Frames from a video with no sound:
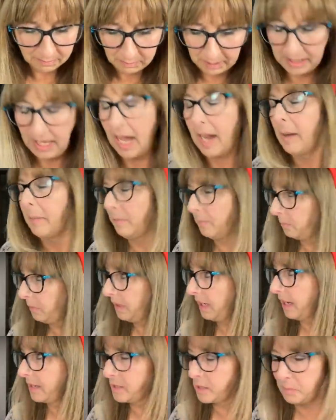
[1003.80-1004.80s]
we gotta, we
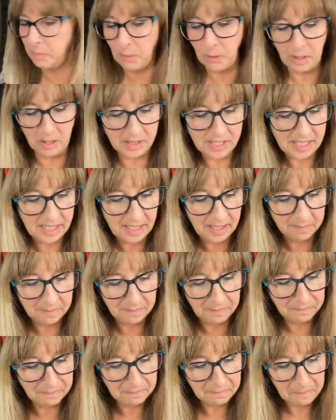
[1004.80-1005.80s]
gotta support our
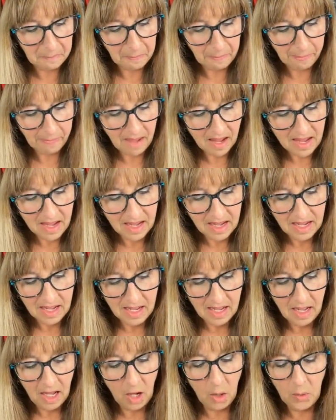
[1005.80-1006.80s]
team. Oh,
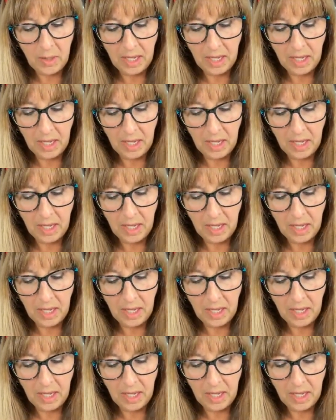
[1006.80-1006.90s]
where are